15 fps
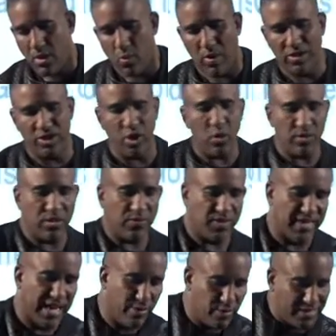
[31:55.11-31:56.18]
What Joseph
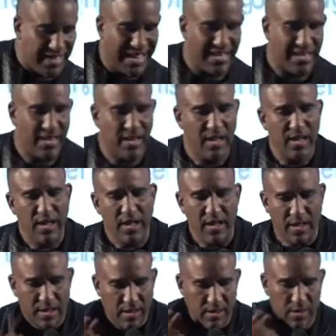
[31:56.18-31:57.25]
said was that,
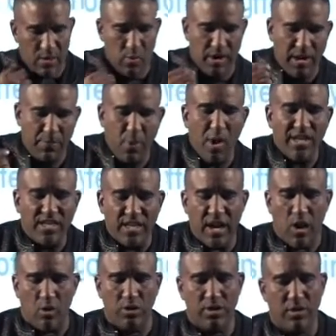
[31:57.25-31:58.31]
what he pointed
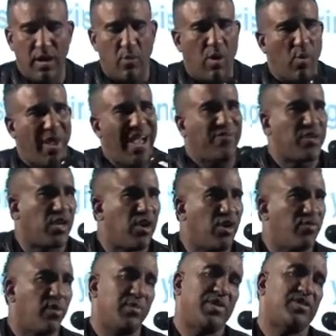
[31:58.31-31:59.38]
out, what we have to
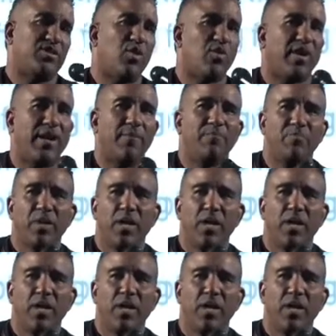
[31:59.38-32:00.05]
learn from his story,